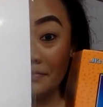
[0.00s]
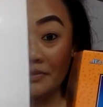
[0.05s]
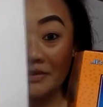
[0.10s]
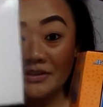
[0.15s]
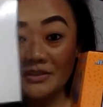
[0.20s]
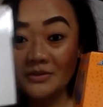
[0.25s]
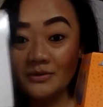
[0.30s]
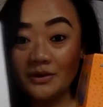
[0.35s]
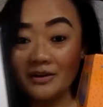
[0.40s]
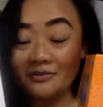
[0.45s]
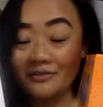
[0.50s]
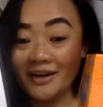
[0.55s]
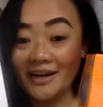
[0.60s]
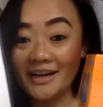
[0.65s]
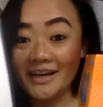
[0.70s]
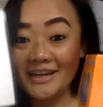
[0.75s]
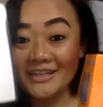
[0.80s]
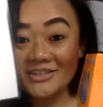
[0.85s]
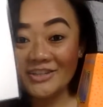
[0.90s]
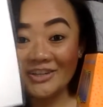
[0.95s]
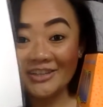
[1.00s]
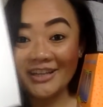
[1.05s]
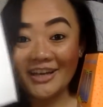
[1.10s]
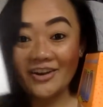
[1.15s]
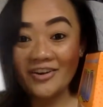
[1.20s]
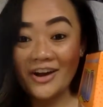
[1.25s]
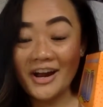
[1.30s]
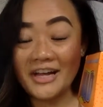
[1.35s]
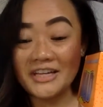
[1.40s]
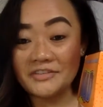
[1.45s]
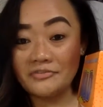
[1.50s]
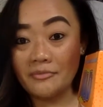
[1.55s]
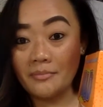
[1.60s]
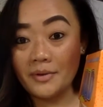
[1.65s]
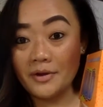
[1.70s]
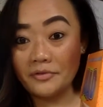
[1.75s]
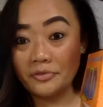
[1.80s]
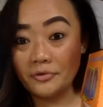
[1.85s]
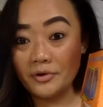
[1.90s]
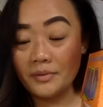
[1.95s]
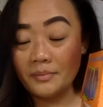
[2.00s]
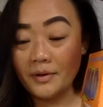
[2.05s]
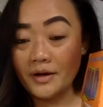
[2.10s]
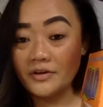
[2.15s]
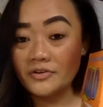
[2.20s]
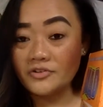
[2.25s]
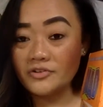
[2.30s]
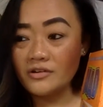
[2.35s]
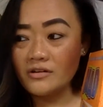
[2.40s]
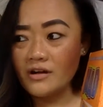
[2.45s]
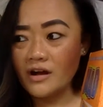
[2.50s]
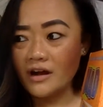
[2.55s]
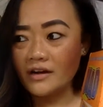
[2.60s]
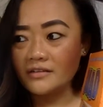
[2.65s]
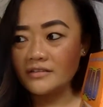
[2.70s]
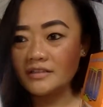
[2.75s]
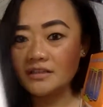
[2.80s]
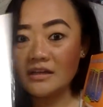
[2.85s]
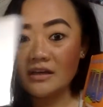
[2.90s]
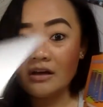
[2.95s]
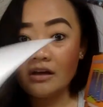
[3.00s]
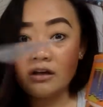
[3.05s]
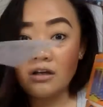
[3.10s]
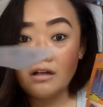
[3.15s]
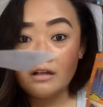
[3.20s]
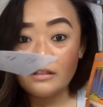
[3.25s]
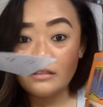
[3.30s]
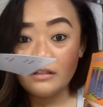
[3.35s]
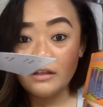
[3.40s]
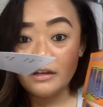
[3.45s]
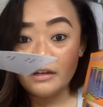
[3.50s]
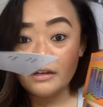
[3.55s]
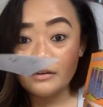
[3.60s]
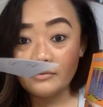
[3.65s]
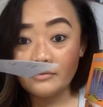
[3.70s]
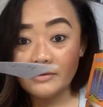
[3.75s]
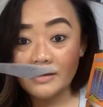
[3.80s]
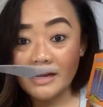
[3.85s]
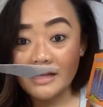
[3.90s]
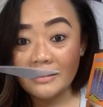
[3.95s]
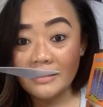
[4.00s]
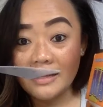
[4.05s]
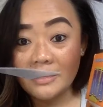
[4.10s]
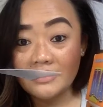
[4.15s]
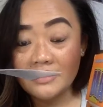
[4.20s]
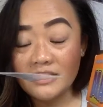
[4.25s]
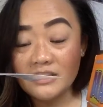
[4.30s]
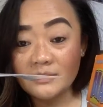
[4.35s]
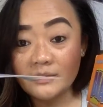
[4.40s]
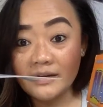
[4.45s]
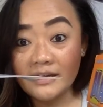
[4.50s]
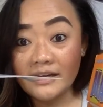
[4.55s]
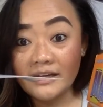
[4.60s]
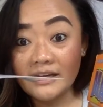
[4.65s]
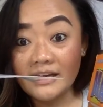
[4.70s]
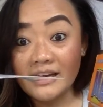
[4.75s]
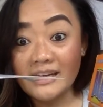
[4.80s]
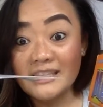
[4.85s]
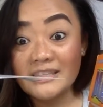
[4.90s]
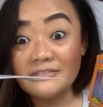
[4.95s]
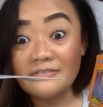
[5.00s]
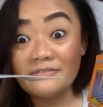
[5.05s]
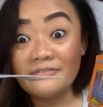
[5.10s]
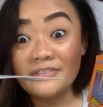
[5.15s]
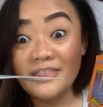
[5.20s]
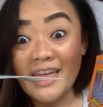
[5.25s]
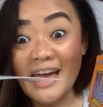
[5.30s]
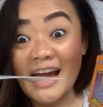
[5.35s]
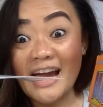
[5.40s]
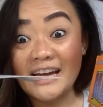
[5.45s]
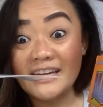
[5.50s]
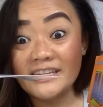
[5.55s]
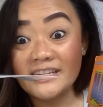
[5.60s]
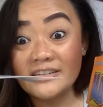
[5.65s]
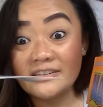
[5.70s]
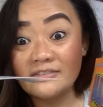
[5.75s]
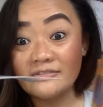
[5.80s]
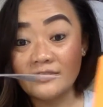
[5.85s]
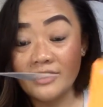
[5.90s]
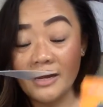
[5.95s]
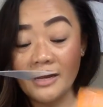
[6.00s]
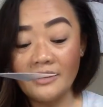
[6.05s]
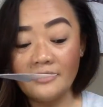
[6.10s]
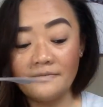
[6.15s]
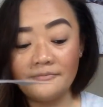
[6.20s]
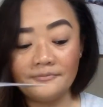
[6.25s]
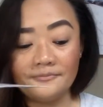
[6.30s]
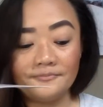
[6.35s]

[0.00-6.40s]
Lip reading: This one, right? It's our letter S from our 3-part drill cards. Look, when I lay it this way, it's flat, right?